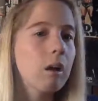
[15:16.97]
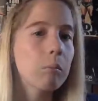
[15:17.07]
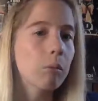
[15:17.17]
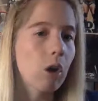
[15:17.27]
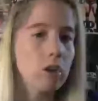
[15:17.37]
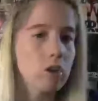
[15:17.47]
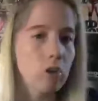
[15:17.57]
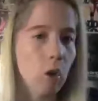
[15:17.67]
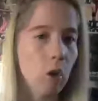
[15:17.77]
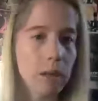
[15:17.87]
Braun
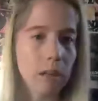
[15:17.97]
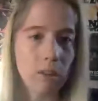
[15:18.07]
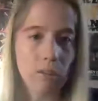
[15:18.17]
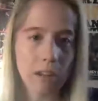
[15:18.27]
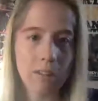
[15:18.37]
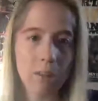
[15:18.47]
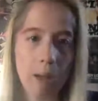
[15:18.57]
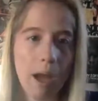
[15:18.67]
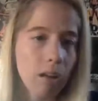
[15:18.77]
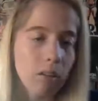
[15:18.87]
Strowman to face him
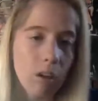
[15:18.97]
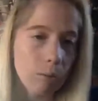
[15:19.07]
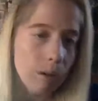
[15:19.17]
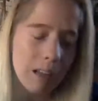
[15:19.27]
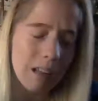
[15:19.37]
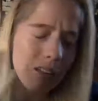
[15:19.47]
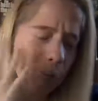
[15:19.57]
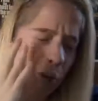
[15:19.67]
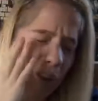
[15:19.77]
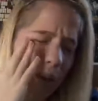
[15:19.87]
at not
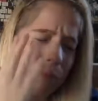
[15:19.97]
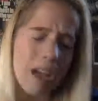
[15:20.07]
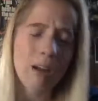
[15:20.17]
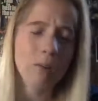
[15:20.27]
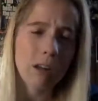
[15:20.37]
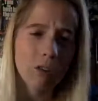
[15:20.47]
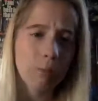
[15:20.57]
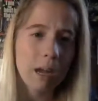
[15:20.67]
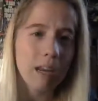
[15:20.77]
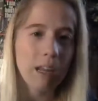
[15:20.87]
SummerSlam, at
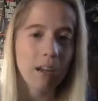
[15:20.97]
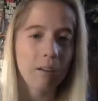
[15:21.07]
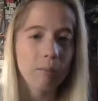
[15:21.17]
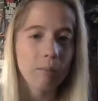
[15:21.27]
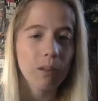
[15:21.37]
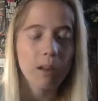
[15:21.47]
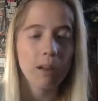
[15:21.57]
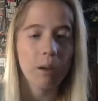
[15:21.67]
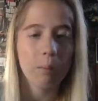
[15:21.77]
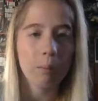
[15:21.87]
WrestleMania.
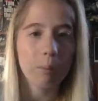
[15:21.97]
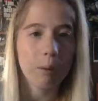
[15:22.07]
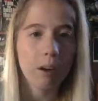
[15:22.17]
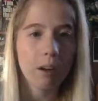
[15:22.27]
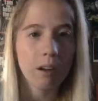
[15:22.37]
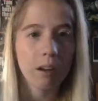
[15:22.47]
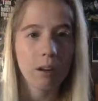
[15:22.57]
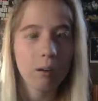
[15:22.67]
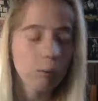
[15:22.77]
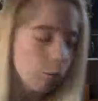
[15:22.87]
But
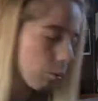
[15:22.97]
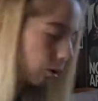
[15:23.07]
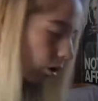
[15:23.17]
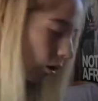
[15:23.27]
what were you